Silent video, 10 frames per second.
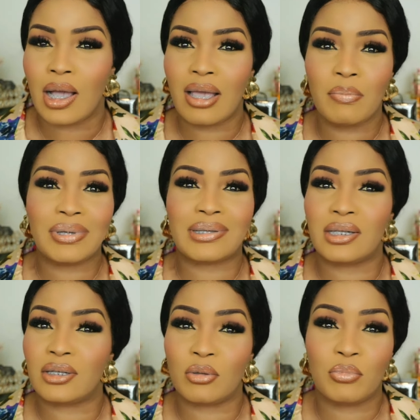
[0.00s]
I
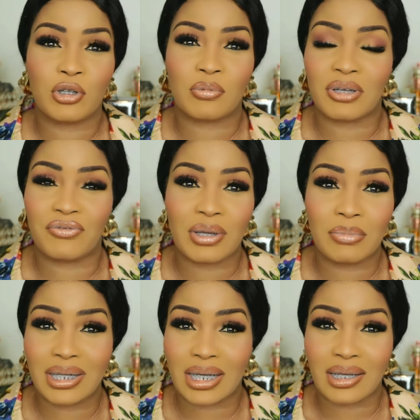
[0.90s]
personally don't post my
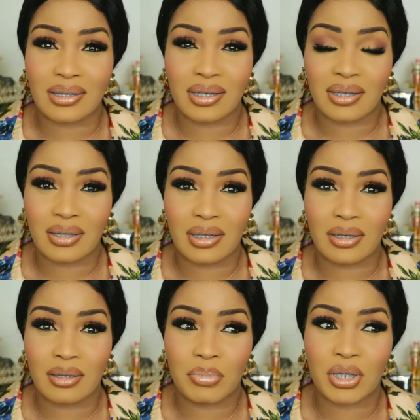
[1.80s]
family, like I said
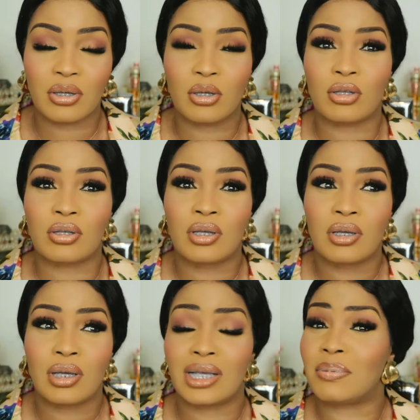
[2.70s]
earlier, because
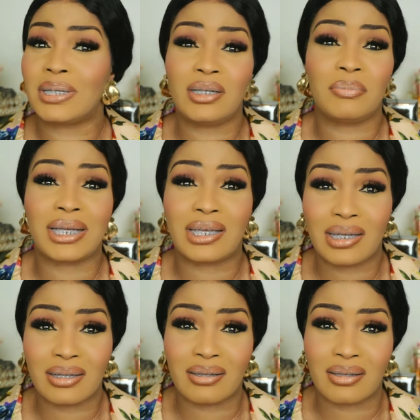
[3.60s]
especially my
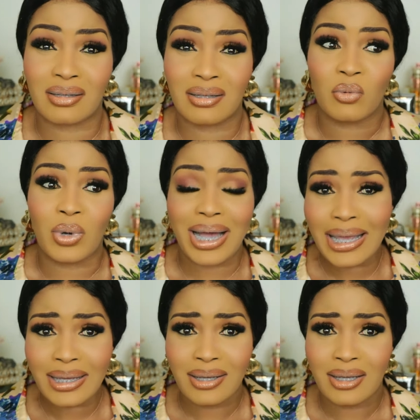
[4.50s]
kids. Why?